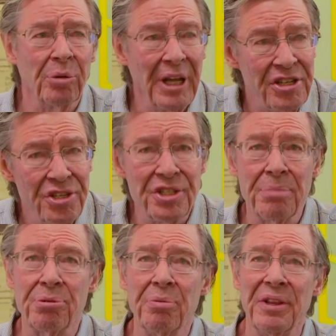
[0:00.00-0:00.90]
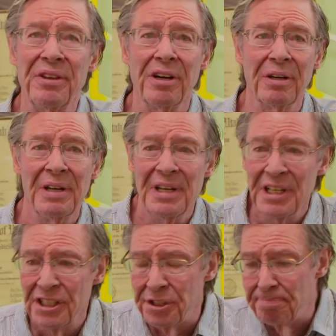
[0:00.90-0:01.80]
relationships with their
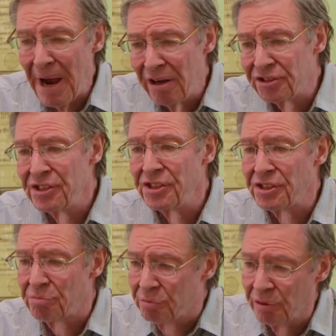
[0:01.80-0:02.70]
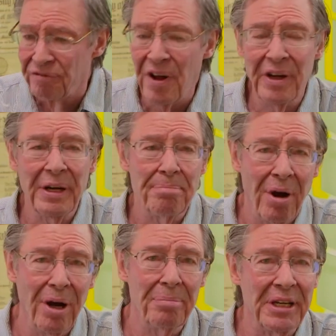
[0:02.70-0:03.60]
spouses were falling
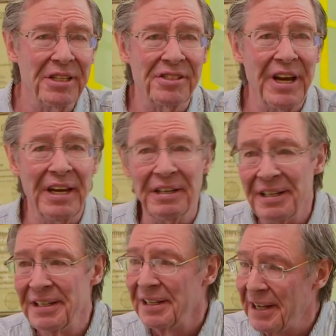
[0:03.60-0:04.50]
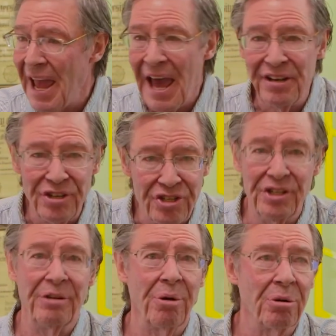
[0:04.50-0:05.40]
apart because they had
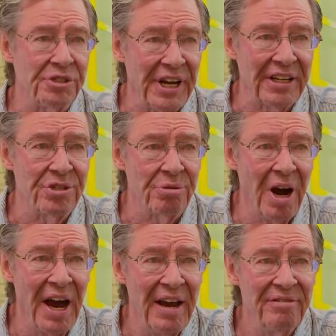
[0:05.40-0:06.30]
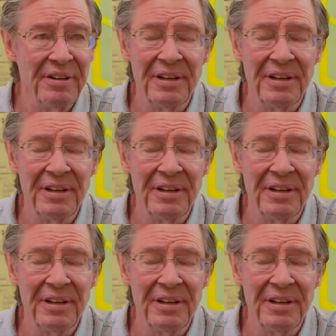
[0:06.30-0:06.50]
zero sex drive,